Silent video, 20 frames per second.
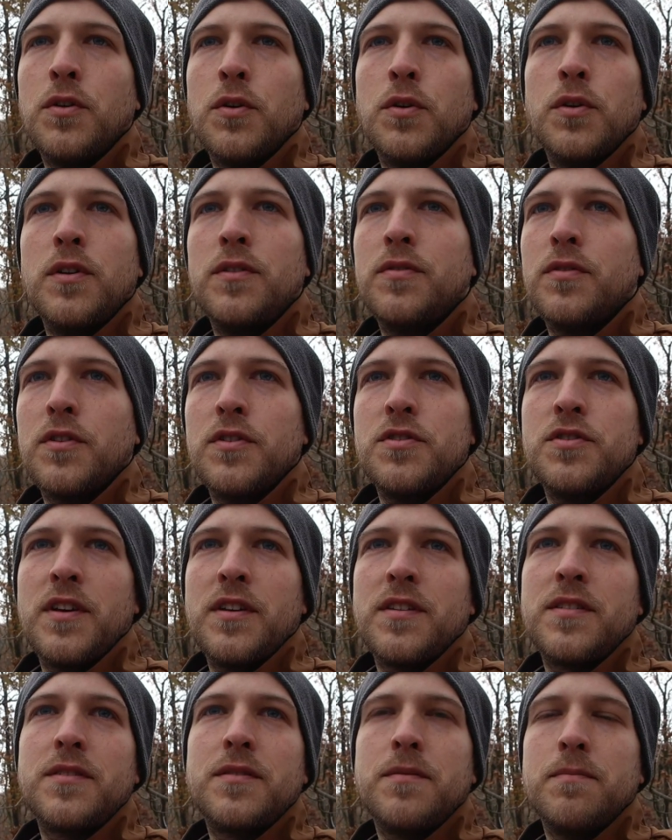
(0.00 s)
though it was
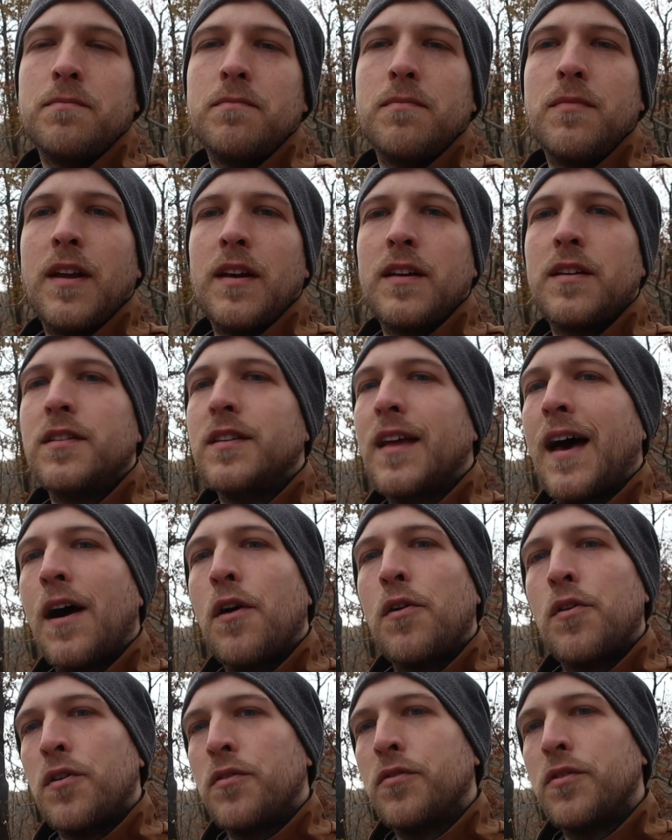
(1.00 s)
just like an
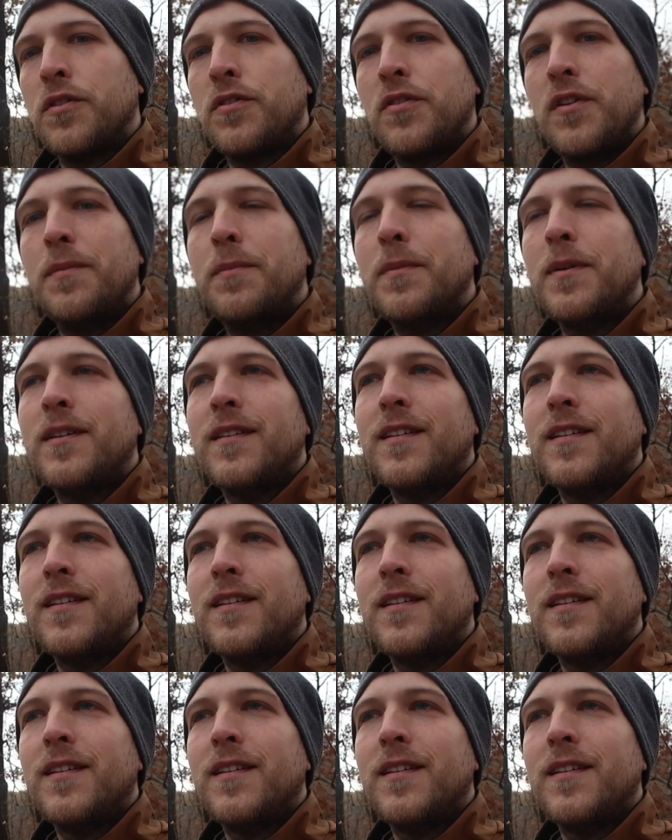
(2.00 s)
hour of a trip.